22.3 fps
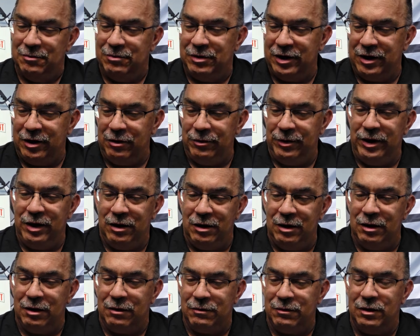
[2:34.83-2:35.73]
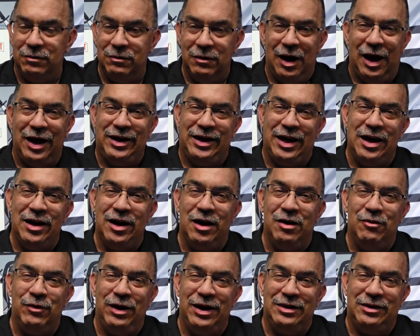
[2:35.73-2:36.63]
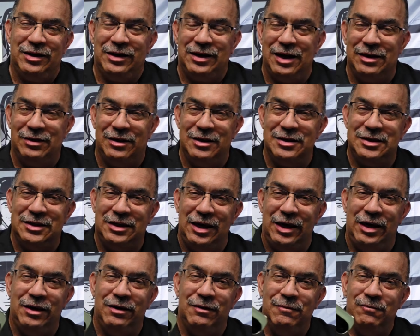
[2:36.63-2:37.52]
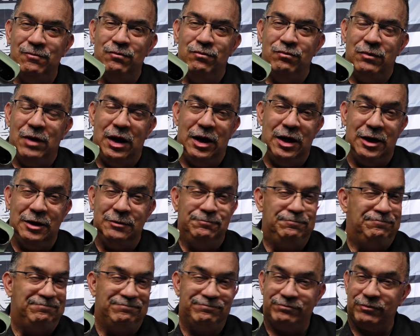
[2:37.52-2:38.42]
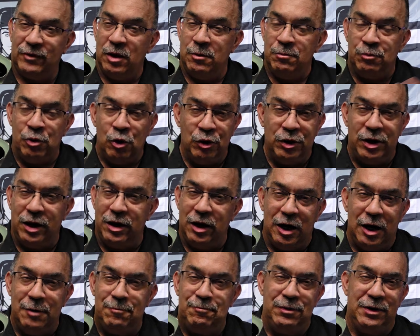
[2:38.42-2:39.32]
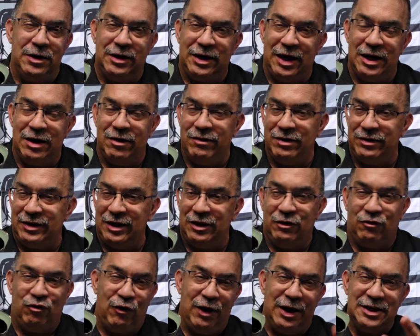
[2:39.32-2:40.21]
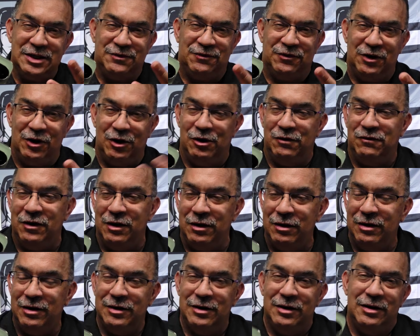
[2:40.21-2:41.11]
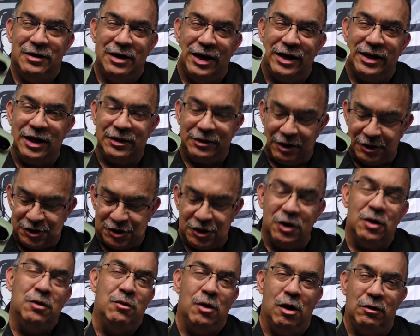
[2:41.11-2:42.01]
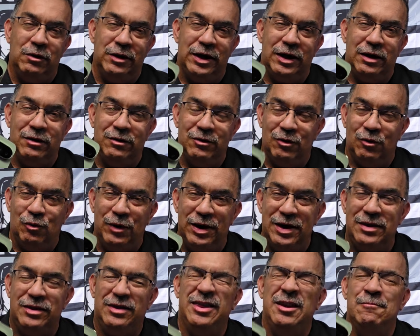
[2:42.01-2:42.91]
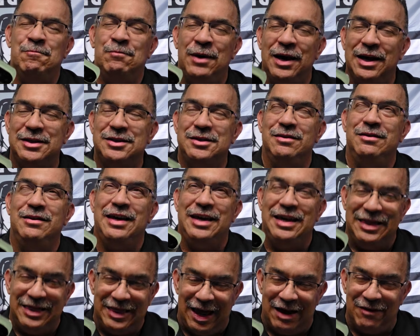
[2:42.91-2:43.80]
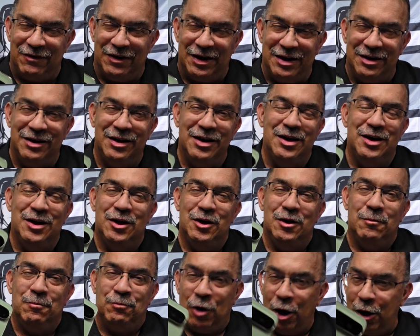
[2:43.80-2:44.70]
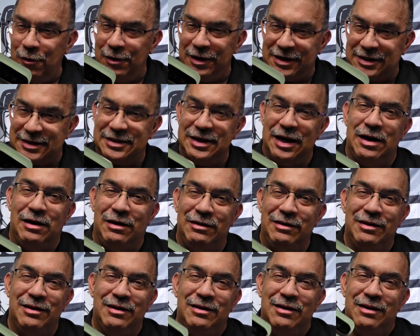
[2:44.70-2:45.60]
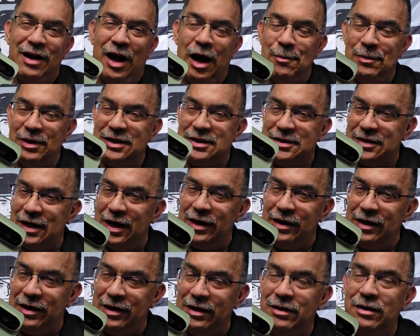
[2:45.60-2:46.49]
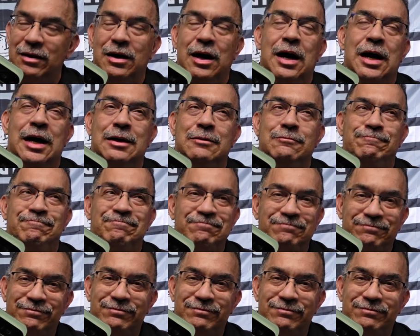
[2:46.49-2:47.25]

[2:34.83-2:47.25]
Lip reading: But here we are. I cannot wait to get this thing booted up and get everything transferred over and get the show rolling with the Pixel 11 Pro XL. I'm excited. I'm